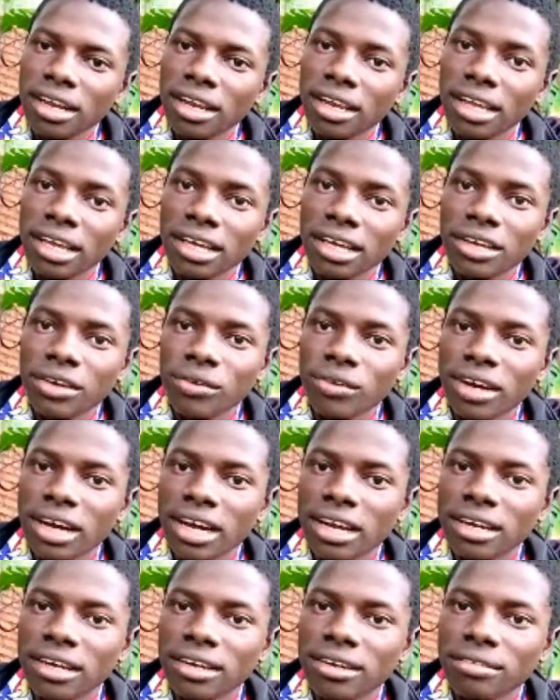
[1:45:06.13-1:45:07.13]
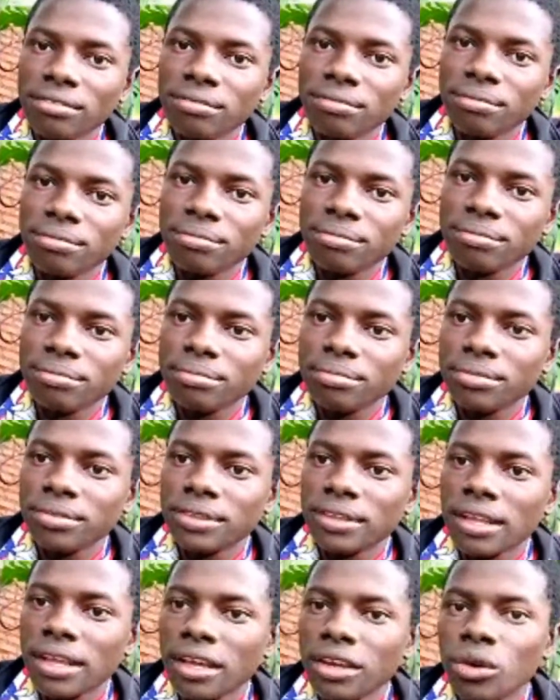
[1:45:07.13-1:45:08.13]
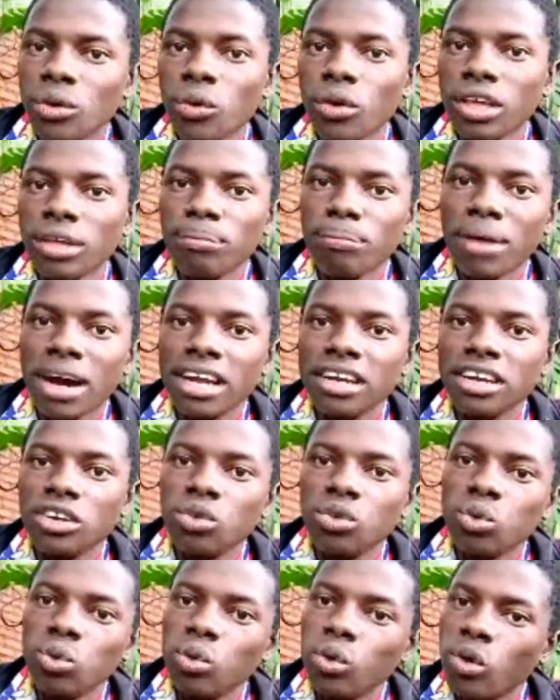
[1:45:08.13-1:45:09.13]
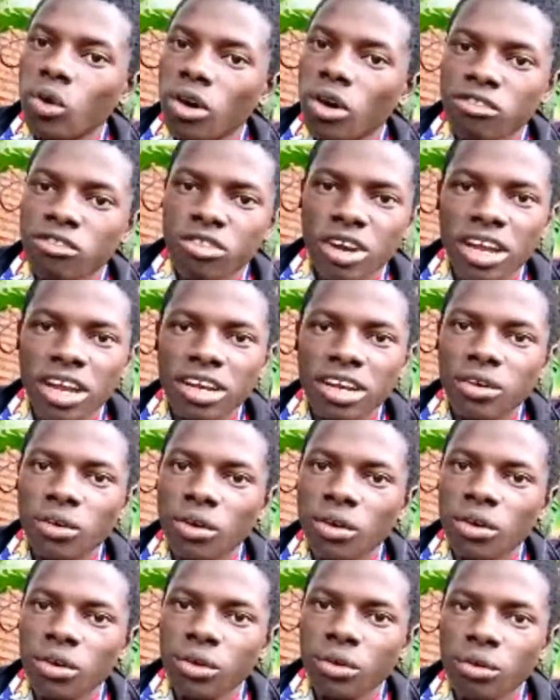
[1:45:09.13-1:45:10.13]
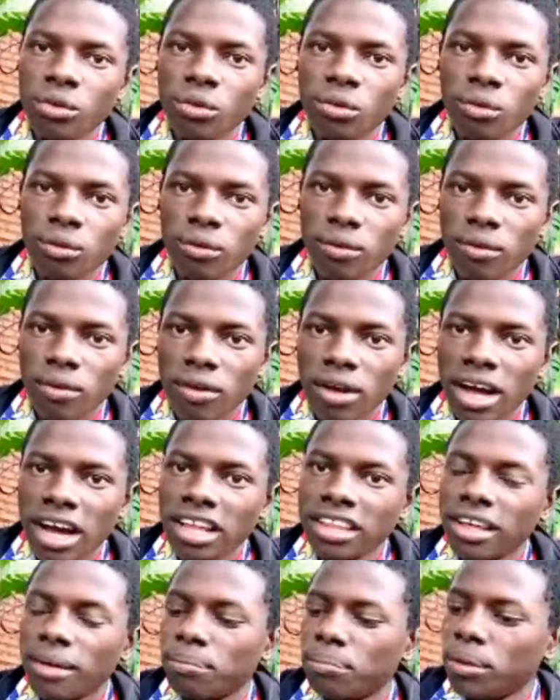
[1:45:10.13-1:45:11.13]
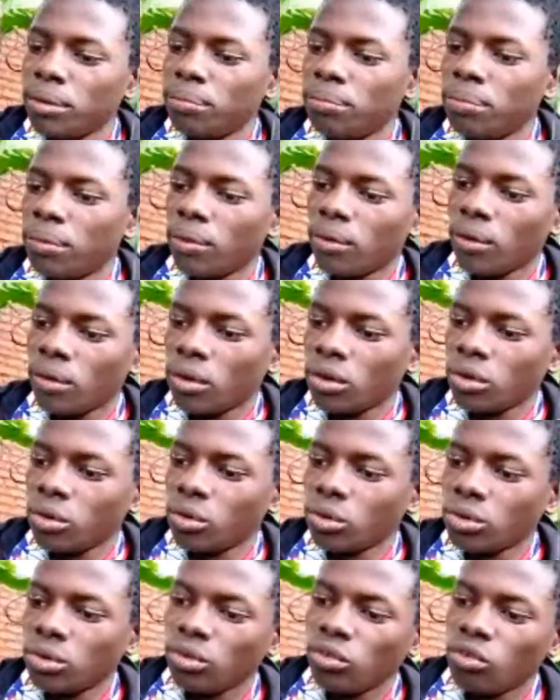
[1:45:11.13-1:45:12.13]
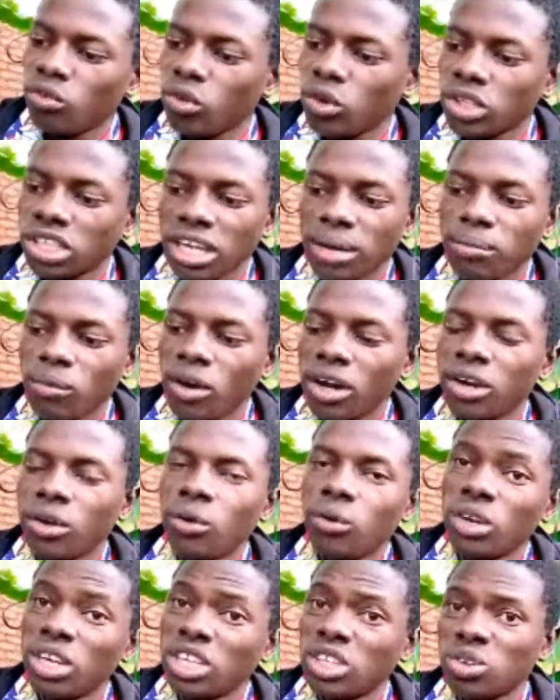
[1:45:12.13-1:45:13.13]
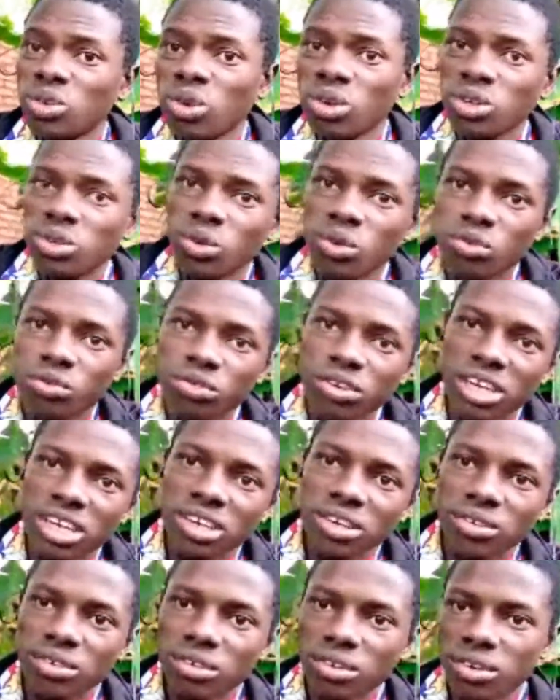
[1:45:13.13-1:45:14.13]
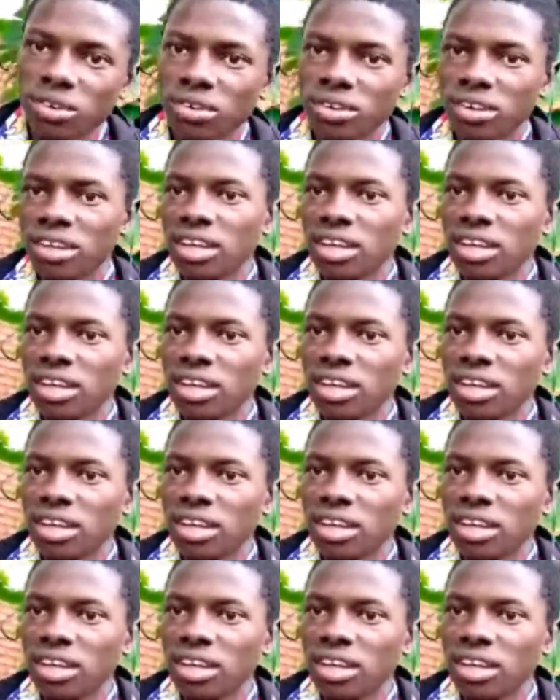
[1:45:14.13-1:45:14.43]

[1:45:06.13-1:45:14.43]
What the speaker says: like you can doing bad to your friend or you other people or you for someone who is not your friend, you know.